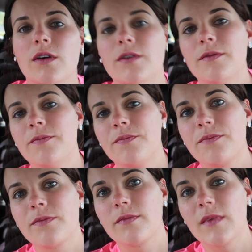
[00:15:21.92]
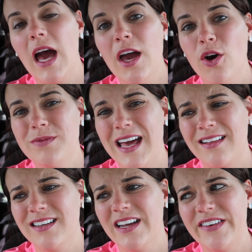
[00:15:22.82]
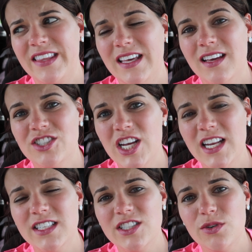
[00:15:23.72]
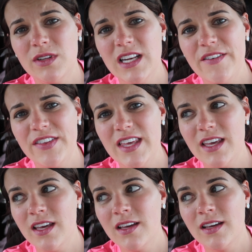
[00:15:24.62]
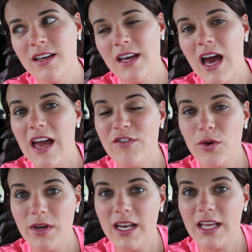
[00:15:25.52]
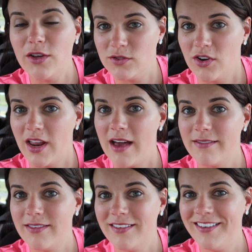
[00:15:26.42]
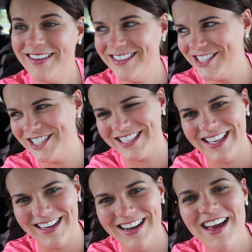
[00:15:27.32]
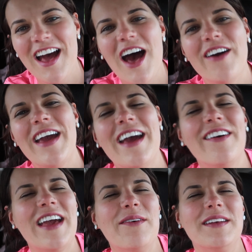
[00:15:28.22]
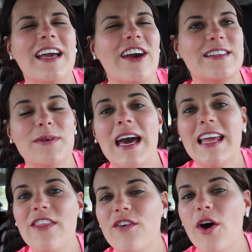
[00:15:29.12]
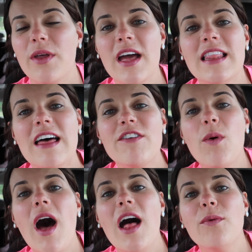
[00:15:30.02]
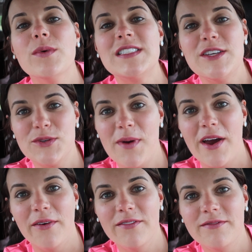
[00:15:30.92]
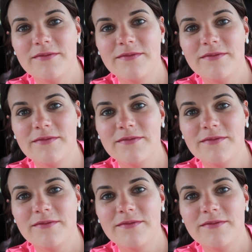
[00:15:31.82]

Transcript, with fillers: cleaned everything. I hope Dad cleaned everything. JD, did you clean everything? If you didn't, you should have. Just kidding. Okay, we digress. We gotta get on the road. Love you all. We'll see you tomorrow.